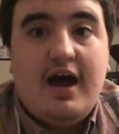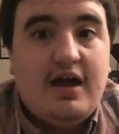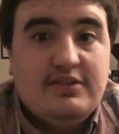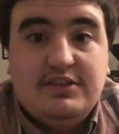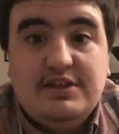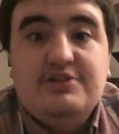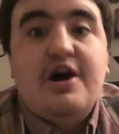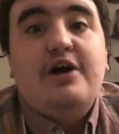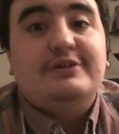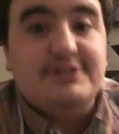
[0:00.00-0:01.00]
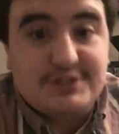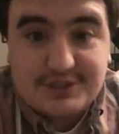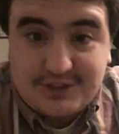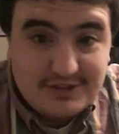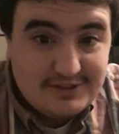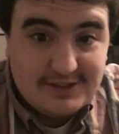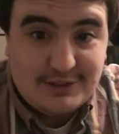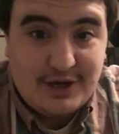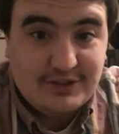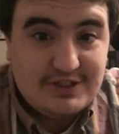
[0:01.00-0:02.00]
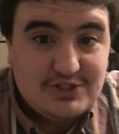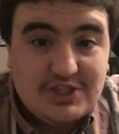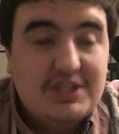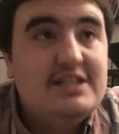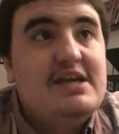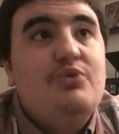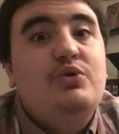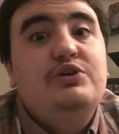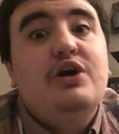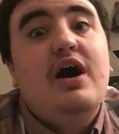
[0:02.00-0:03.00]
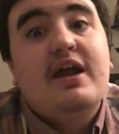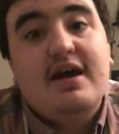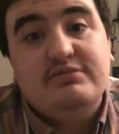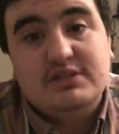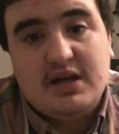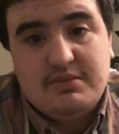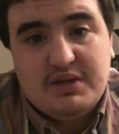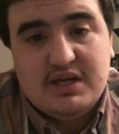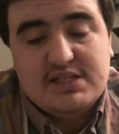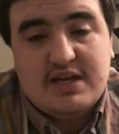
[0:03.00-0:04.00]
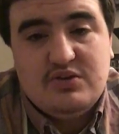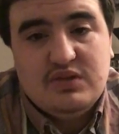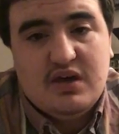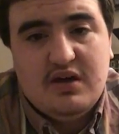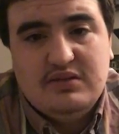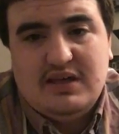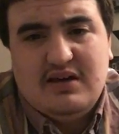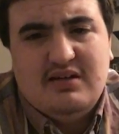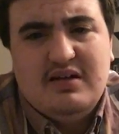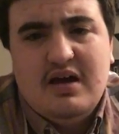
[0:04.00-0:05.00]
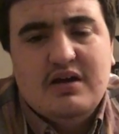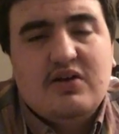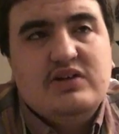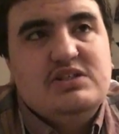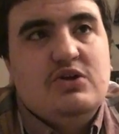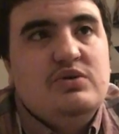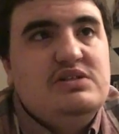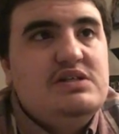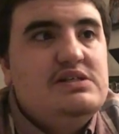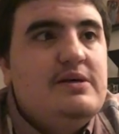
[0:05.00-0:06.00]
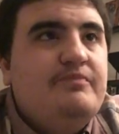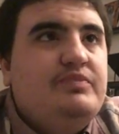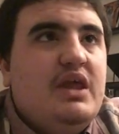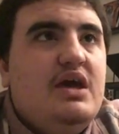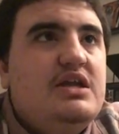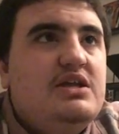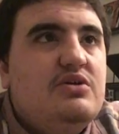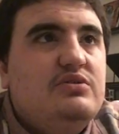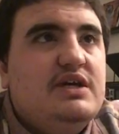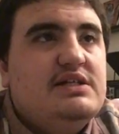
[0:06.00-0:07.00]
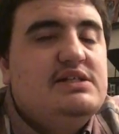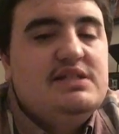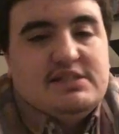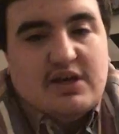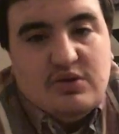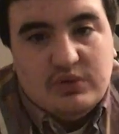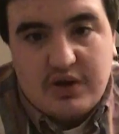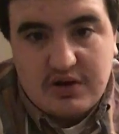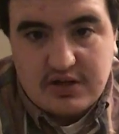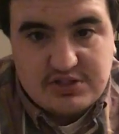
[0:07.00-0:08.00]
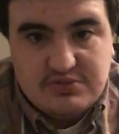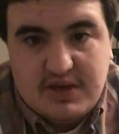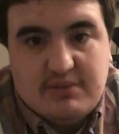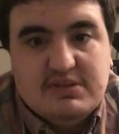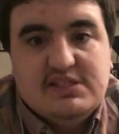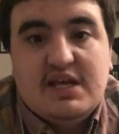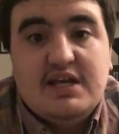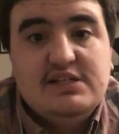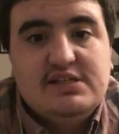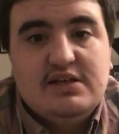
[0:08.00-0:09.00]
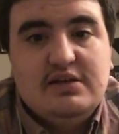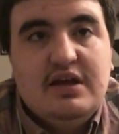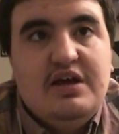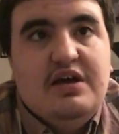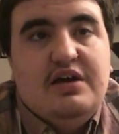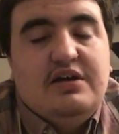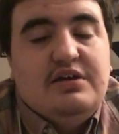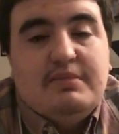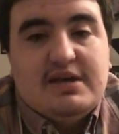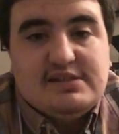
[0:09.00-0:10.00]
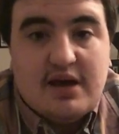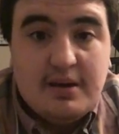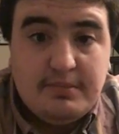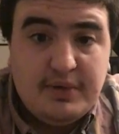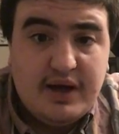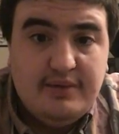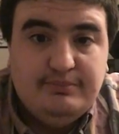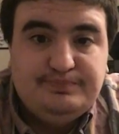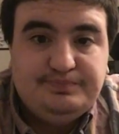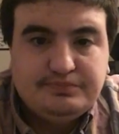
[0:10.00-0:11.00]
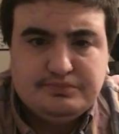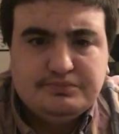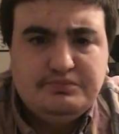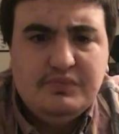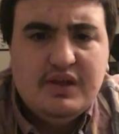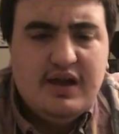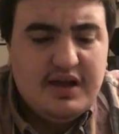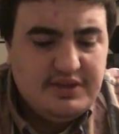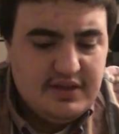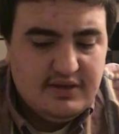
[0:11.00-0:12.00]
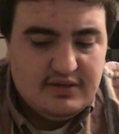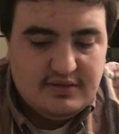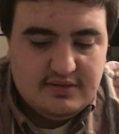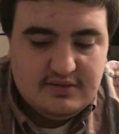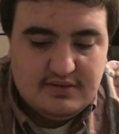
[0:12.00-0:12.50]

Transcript: I, the knowledge the knowledge the things i would not have done because i knew the the consequences and you know that's that's how you learn is you make mistakes and you mess up but i think